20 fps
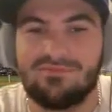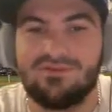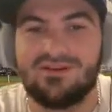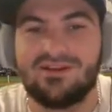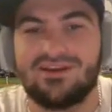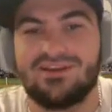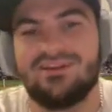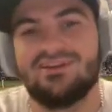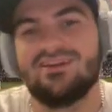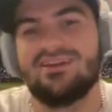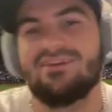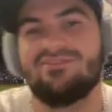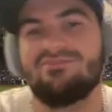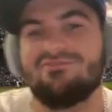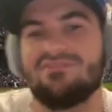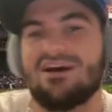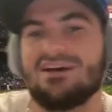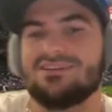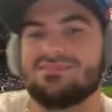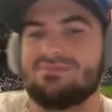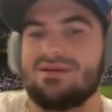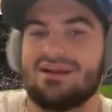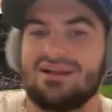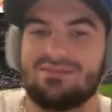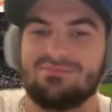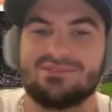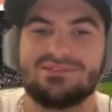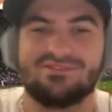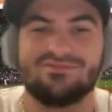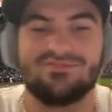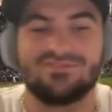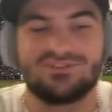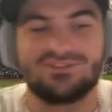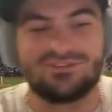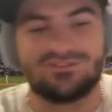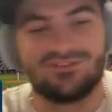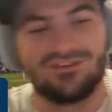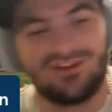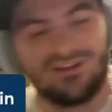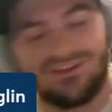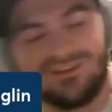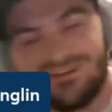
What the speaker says: We're going to do a flashback episode for sure.